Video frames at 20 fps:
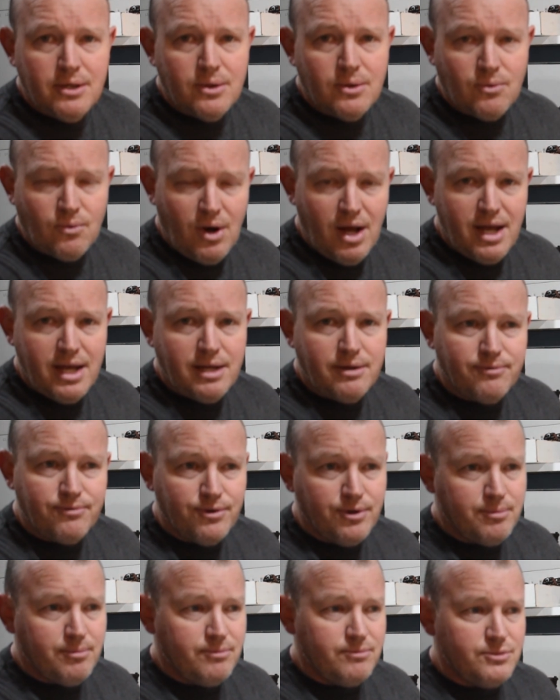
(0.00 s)
right
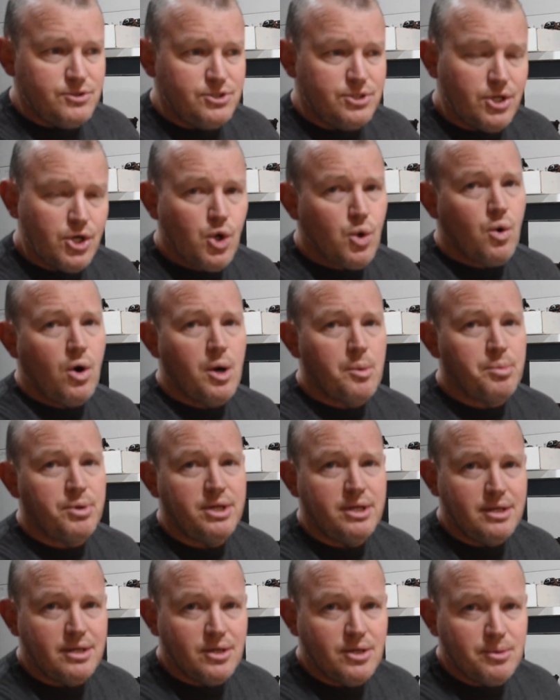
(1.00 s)
from 0
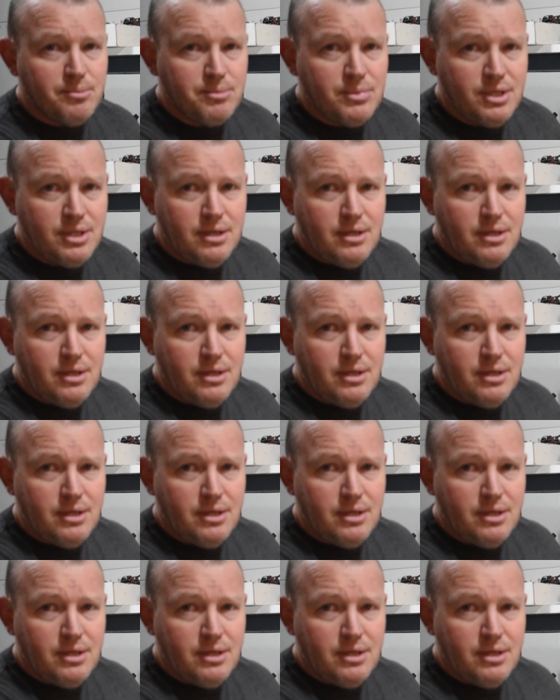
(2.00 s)
RPM